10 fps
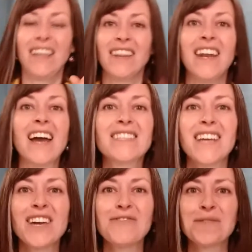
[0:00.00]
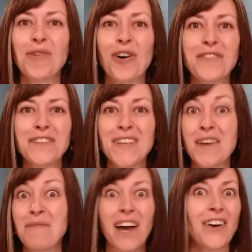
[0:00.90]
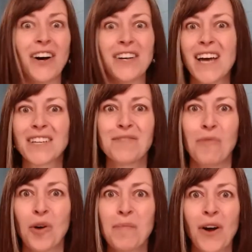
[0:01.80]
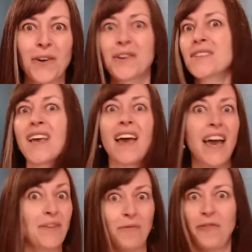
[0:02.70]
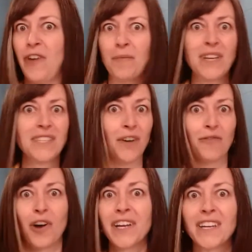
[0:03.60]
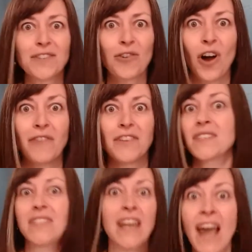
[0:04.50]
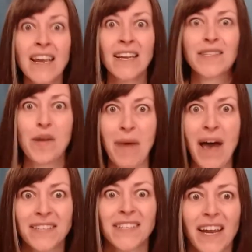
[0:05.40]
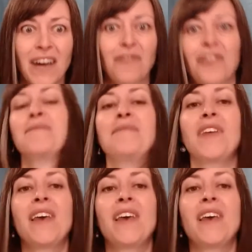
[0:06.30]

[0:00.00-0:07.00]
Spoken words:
The next day, it was more of the same. I contacted more partners and found myself running into her office. "Today is the best day ever."